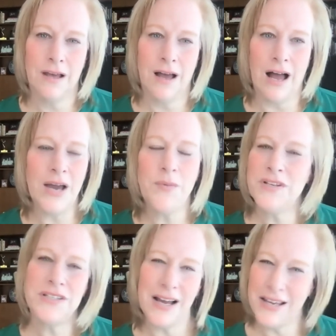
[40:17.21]
I
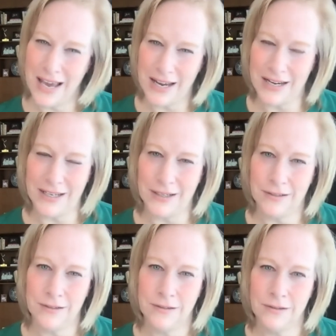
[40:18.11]
was not
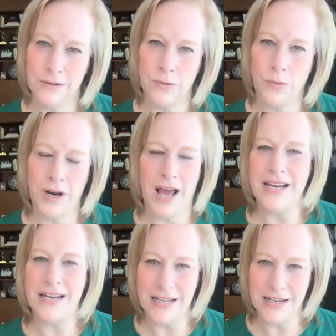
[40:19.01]
getting what I
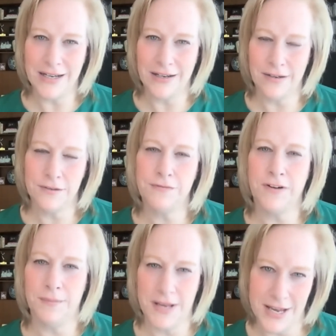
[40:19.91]
needed
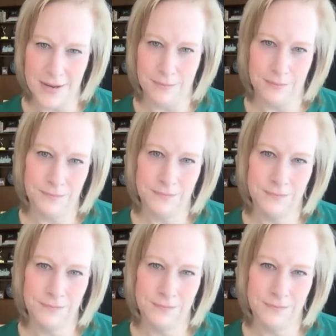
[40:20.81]
from him.